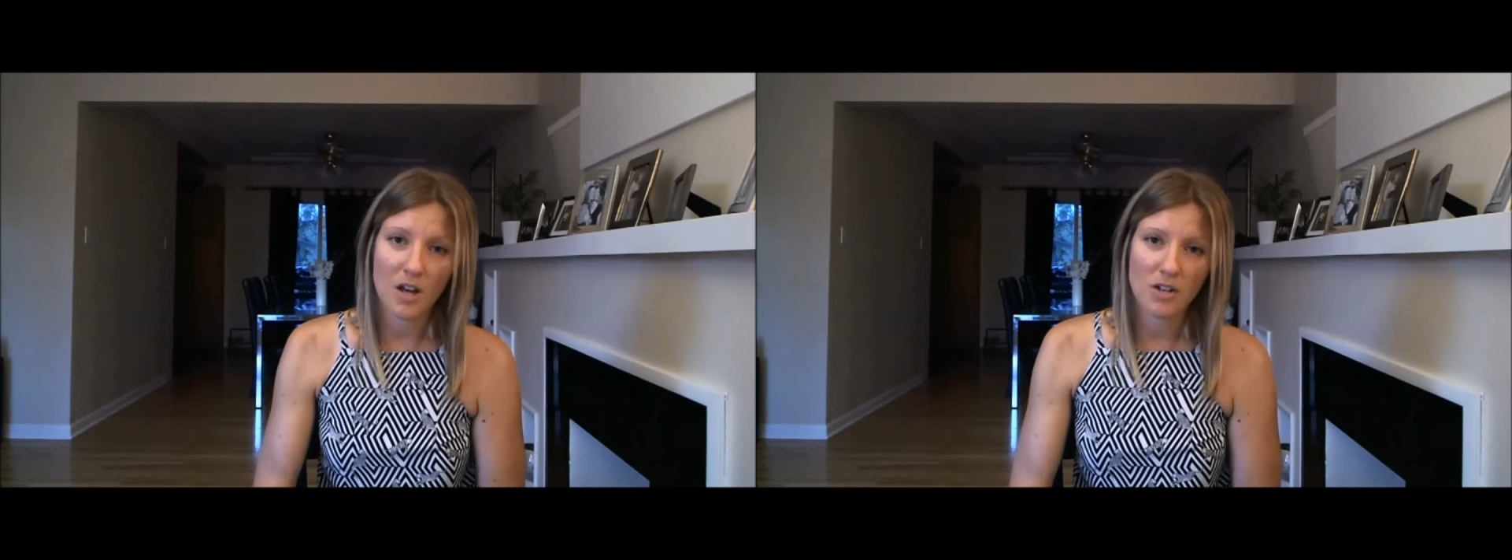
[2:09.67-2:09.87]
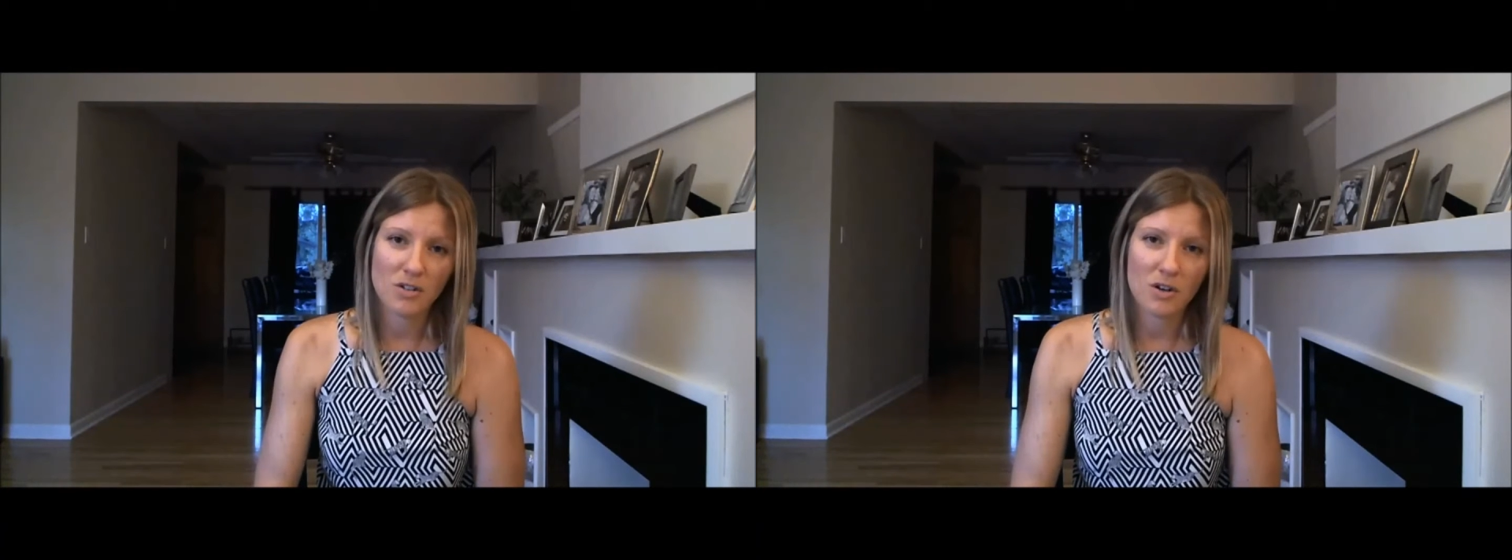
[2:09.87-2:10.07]

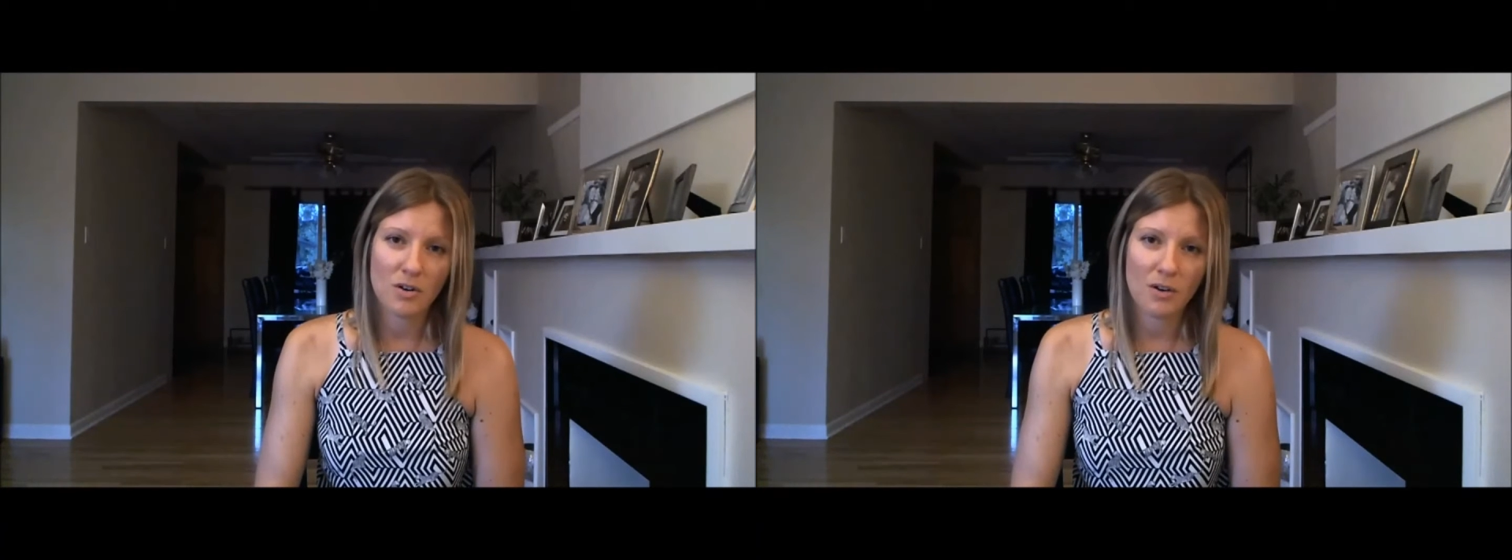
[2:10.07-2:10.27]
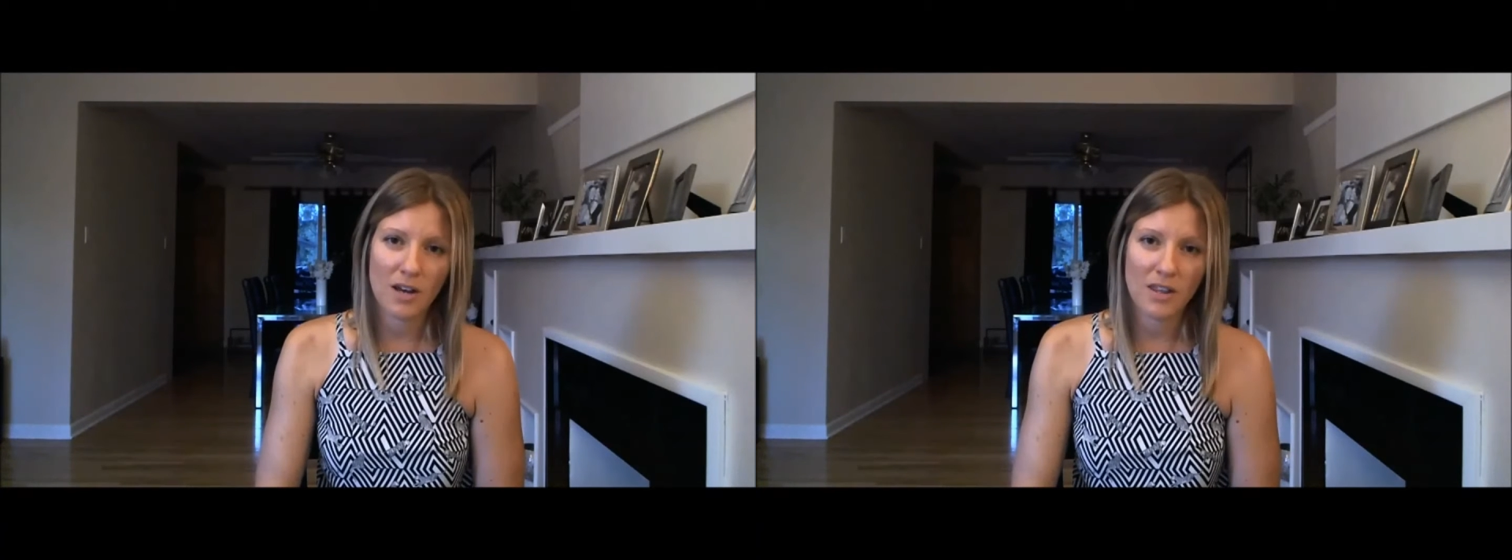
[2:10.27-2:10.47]

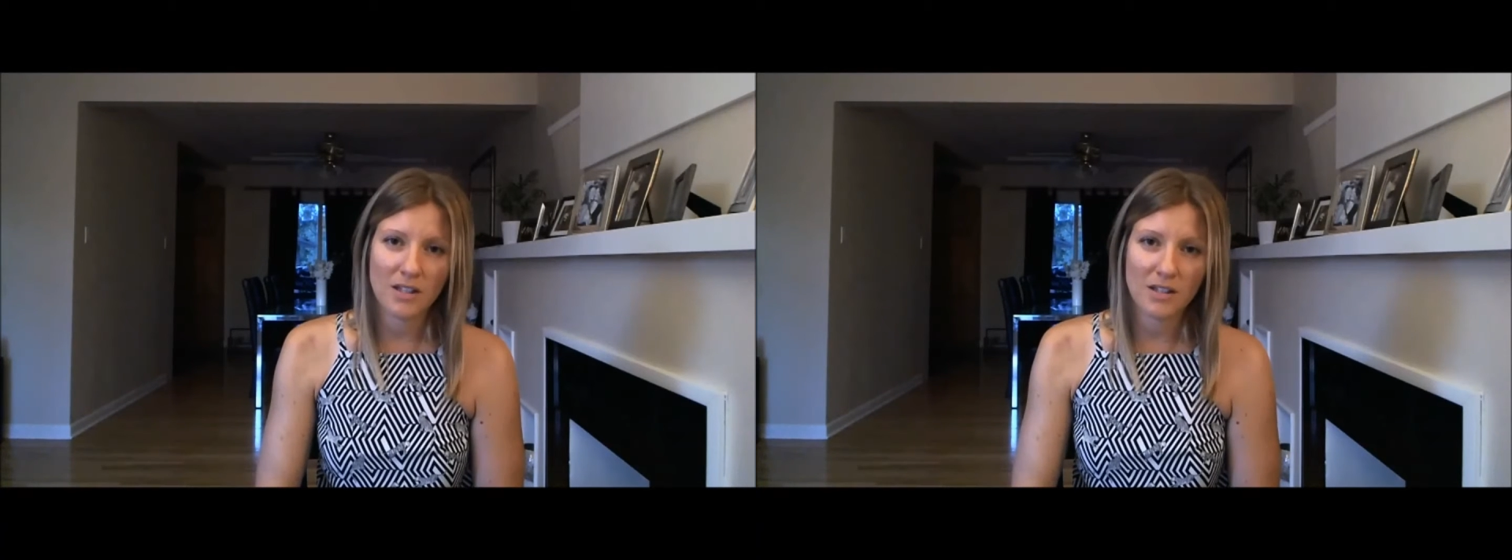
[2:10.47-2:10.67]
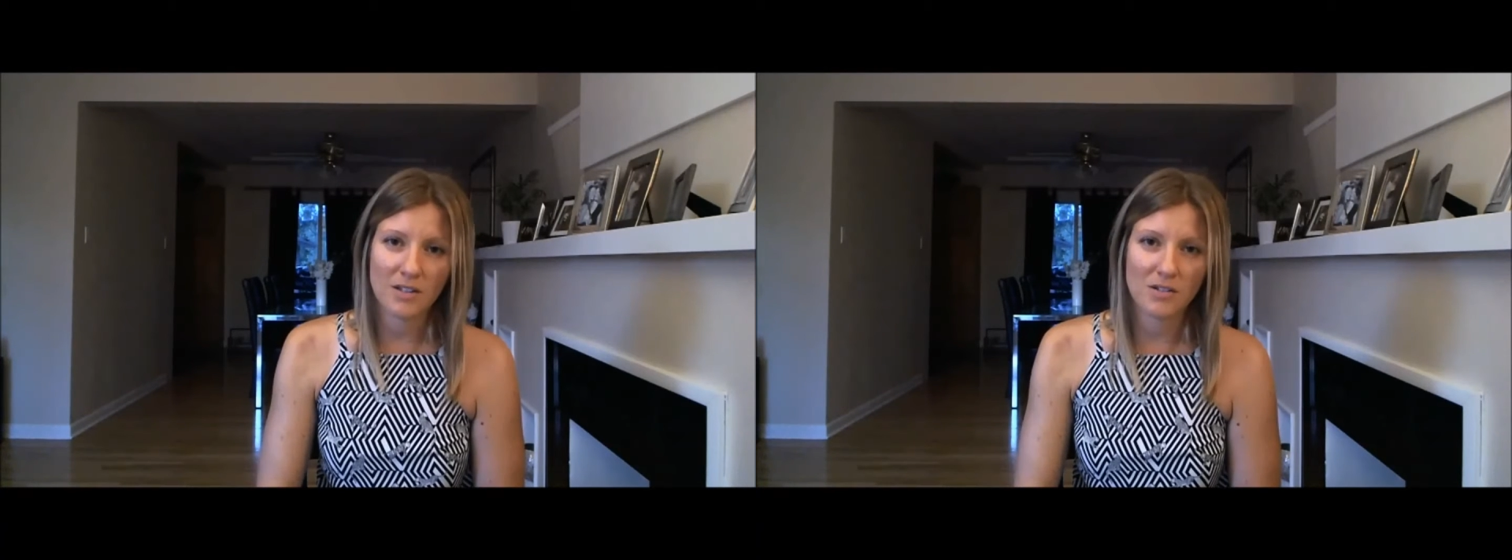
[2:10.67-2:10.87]
So I
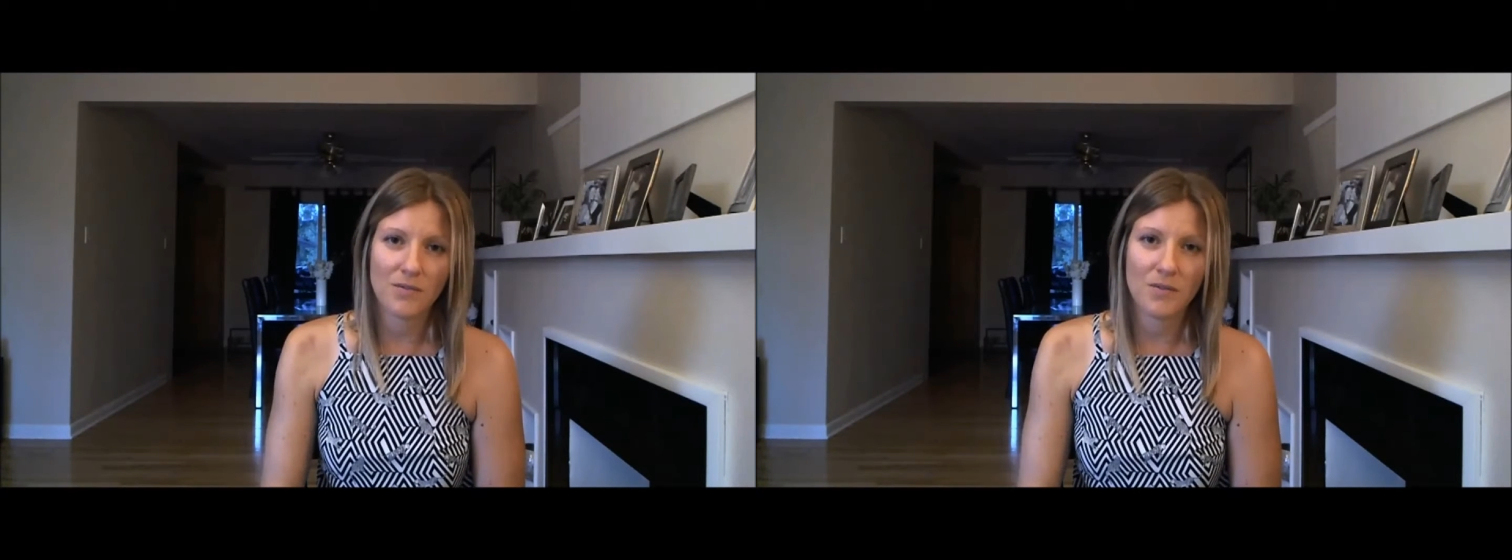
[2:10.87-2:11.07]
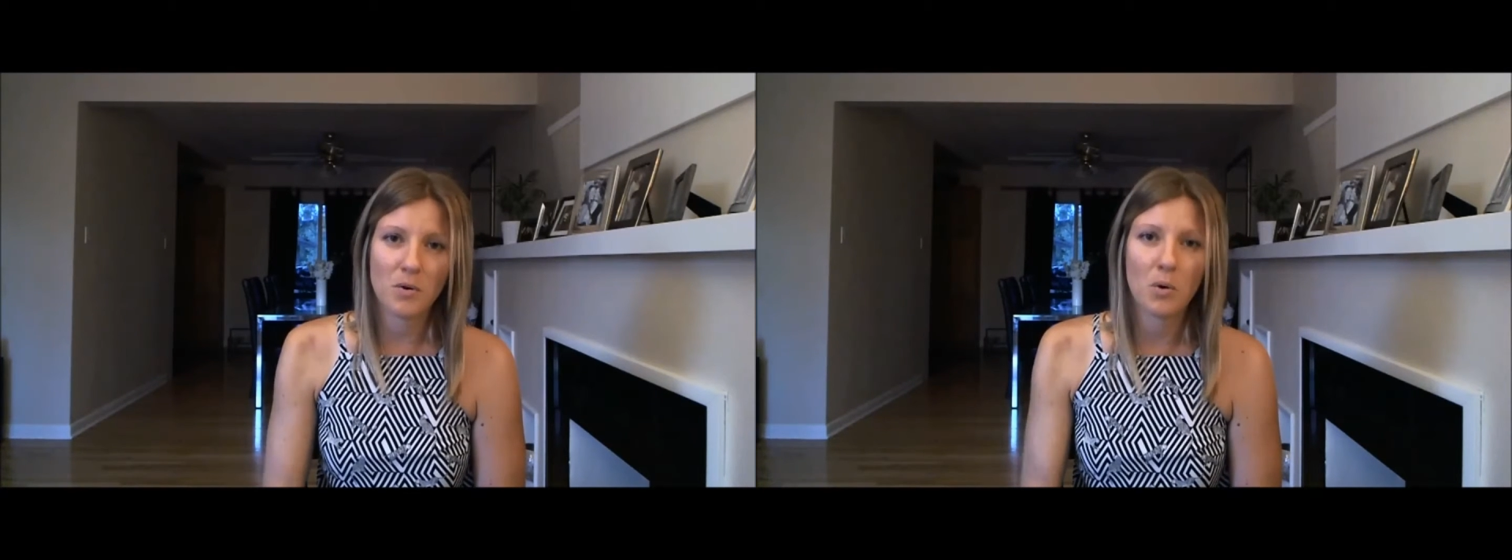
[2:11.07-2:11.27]
think that there's a few